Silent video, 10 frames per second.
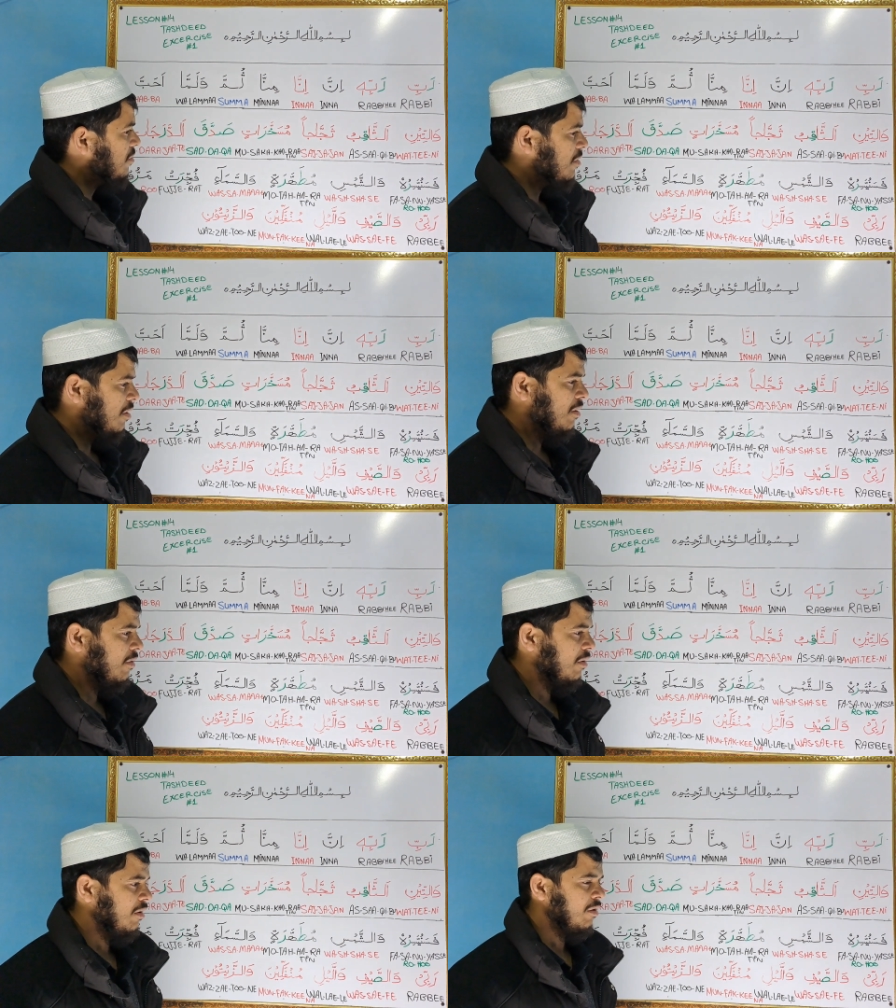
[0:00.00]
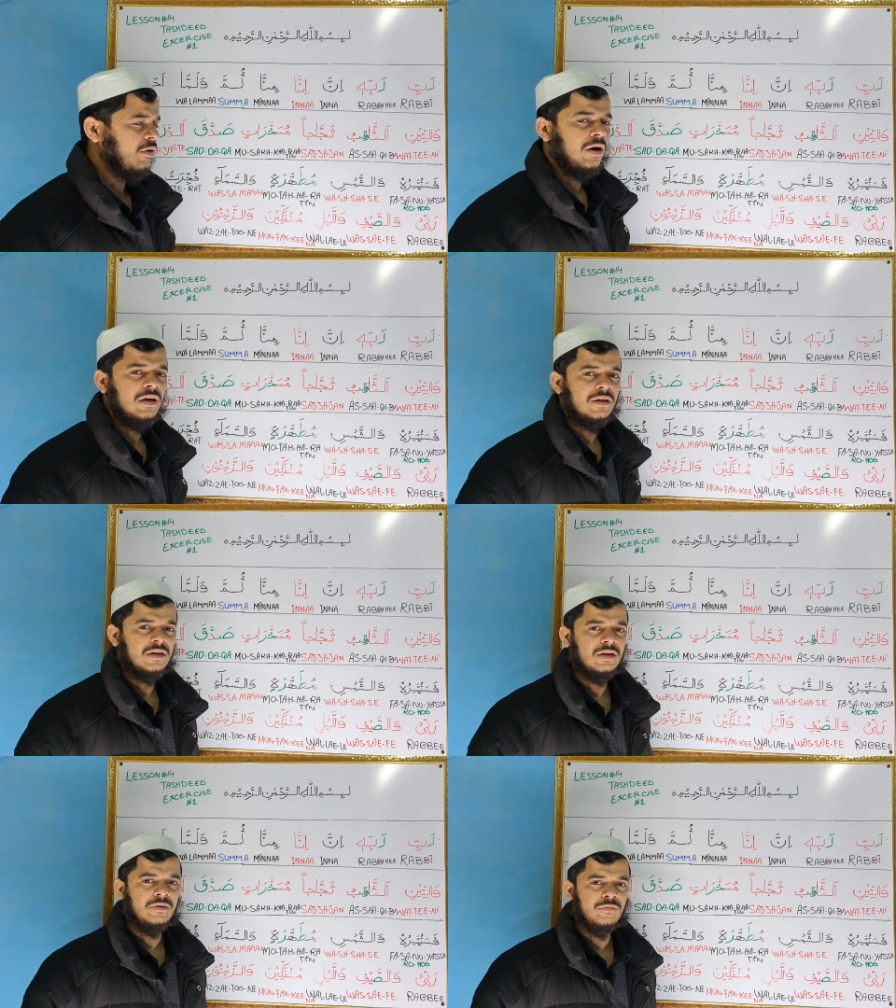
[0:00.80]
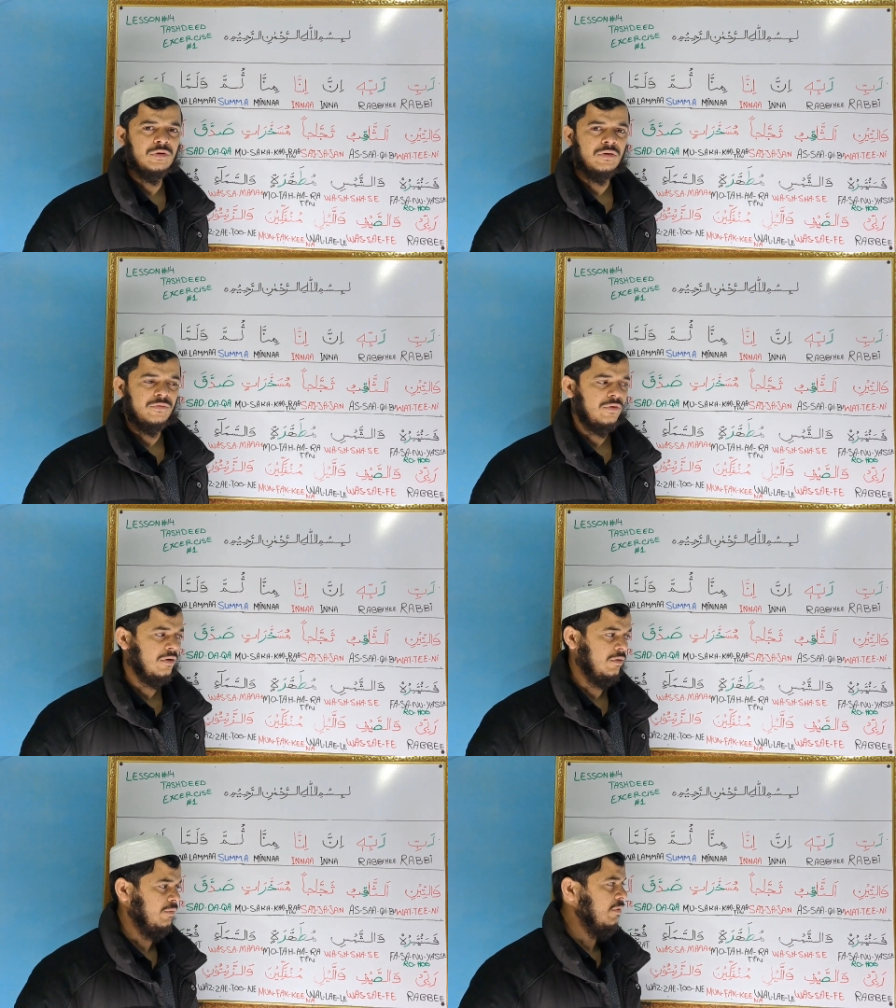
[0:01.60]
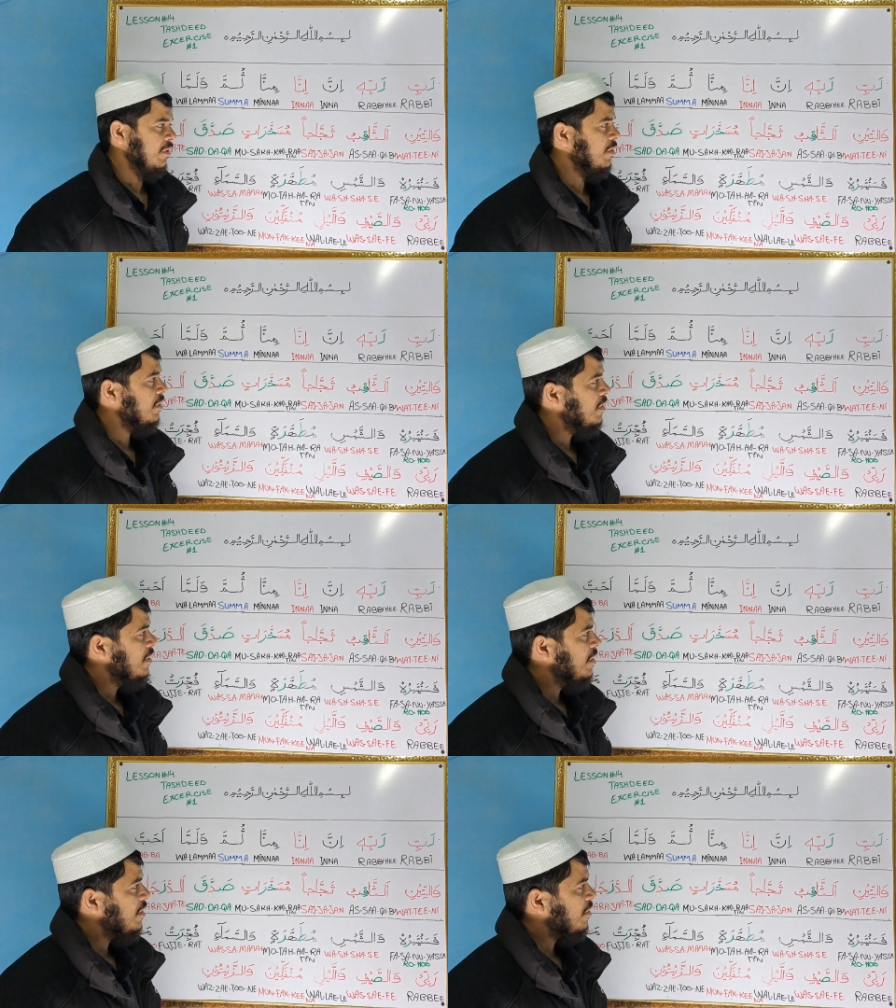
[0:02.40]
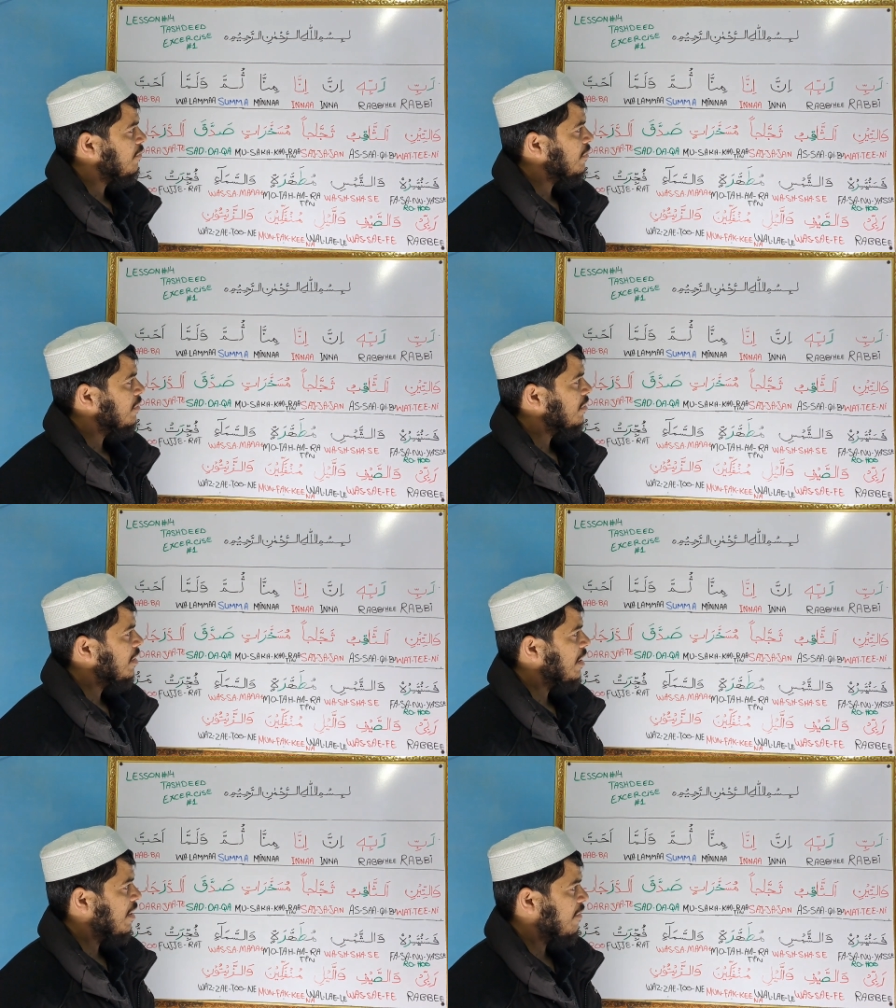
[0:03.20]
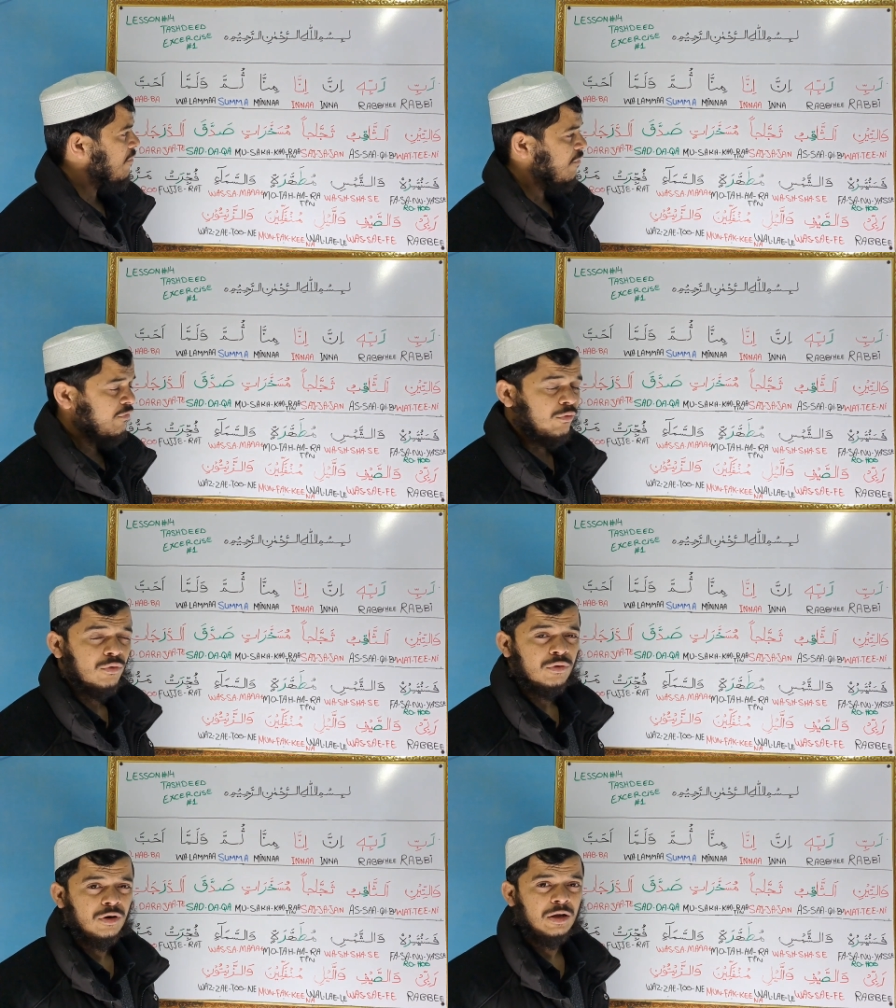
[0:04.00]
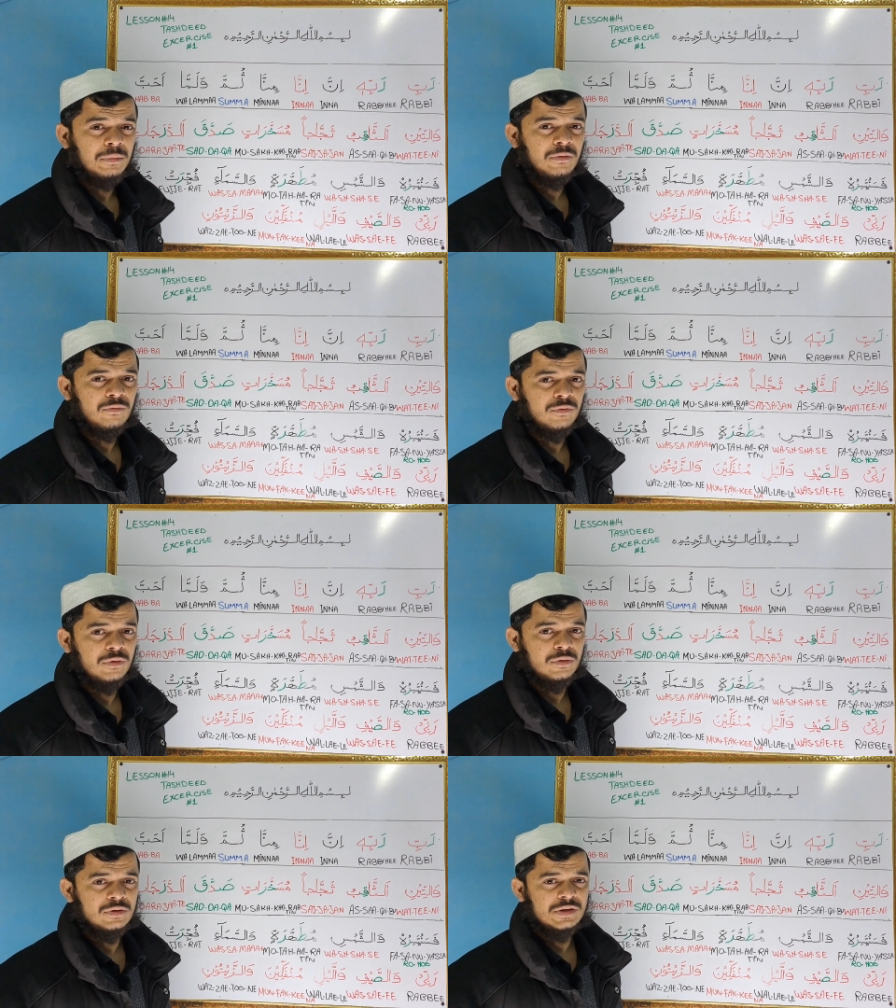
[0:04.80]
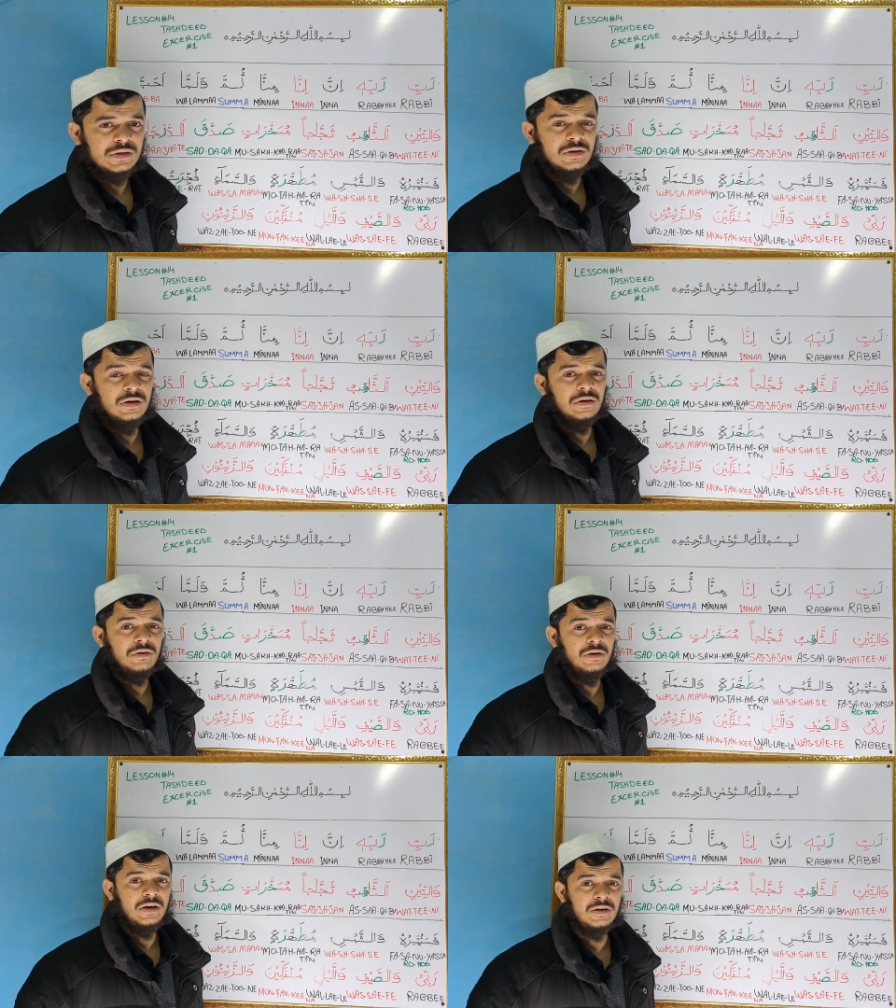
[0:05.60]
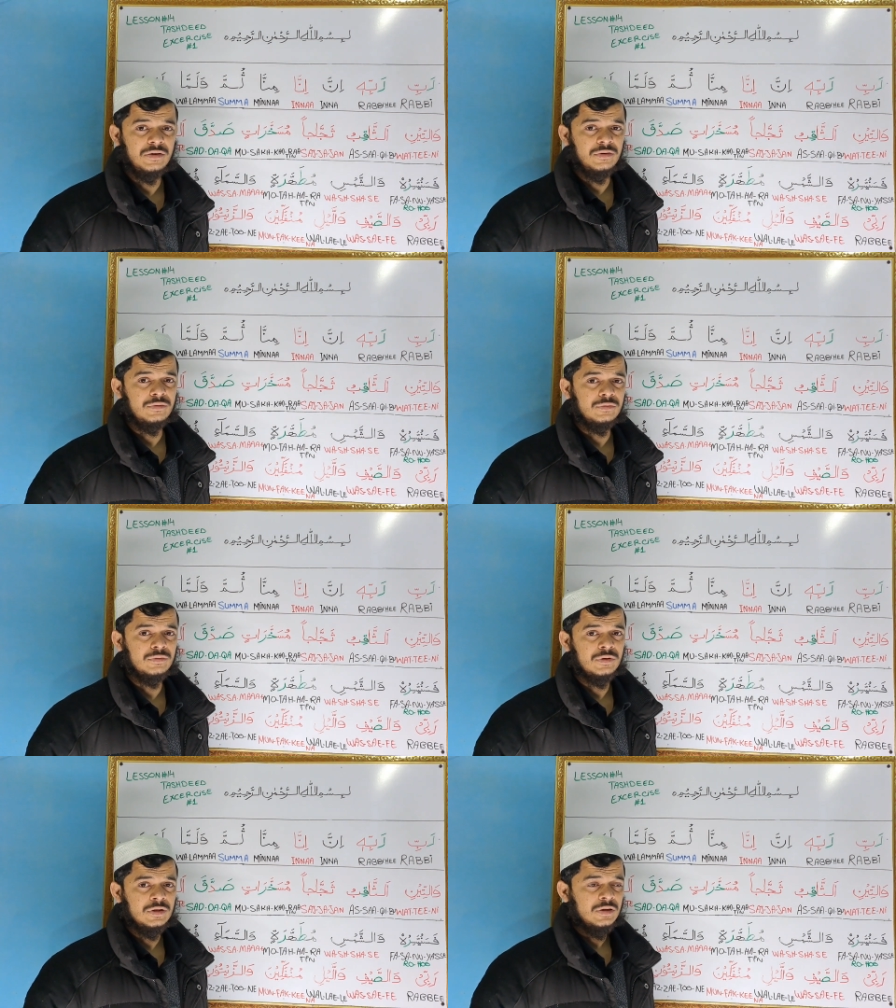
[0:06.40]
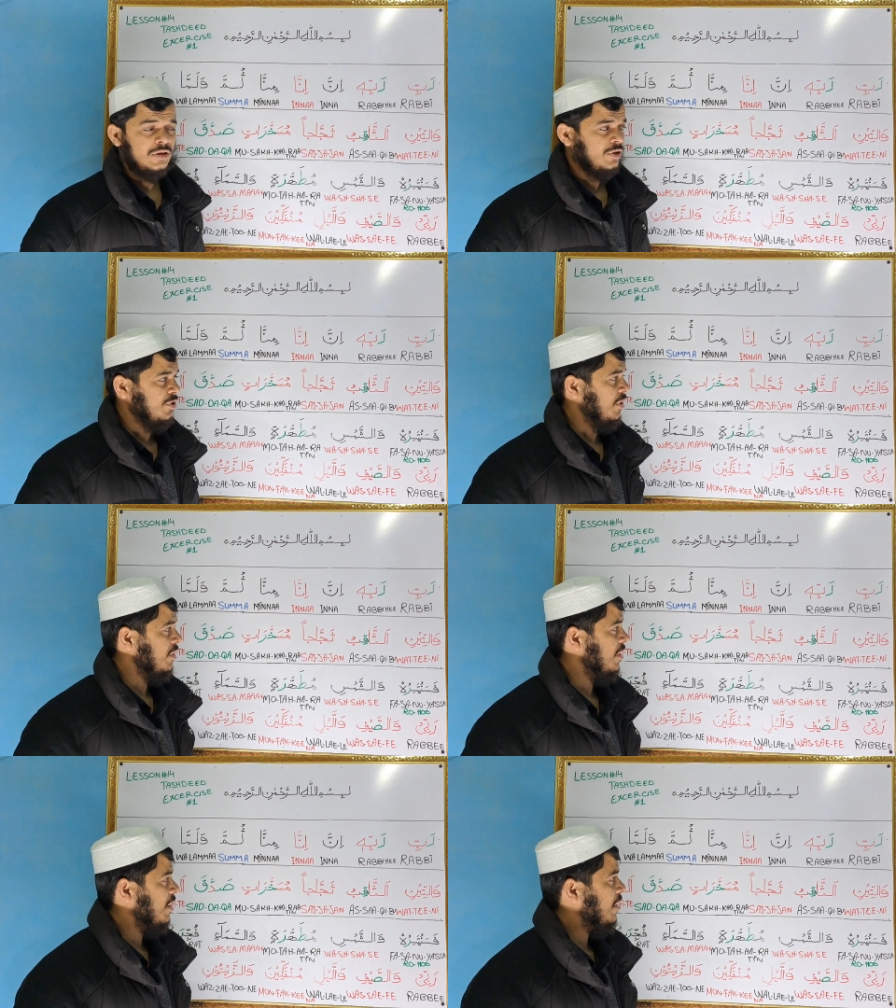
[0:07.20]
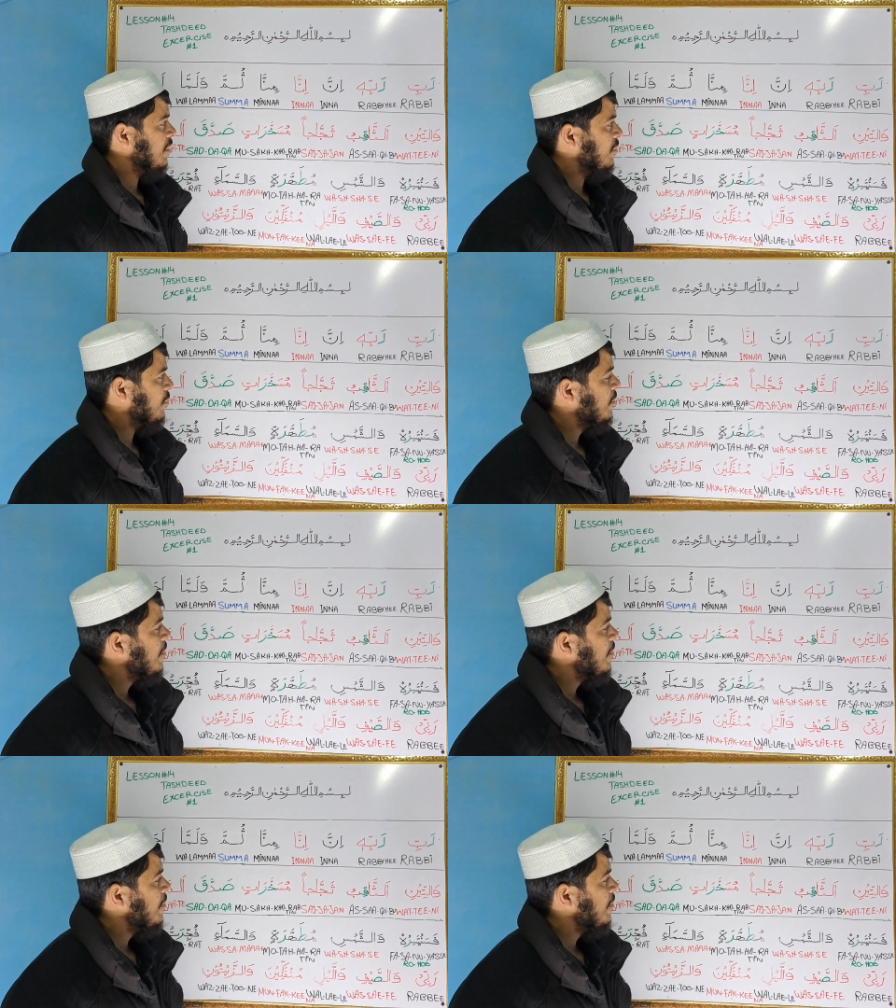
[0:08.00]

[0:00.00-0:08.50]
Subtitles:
the qaida that we are following, it will have 4 type of words related to Shadda letter.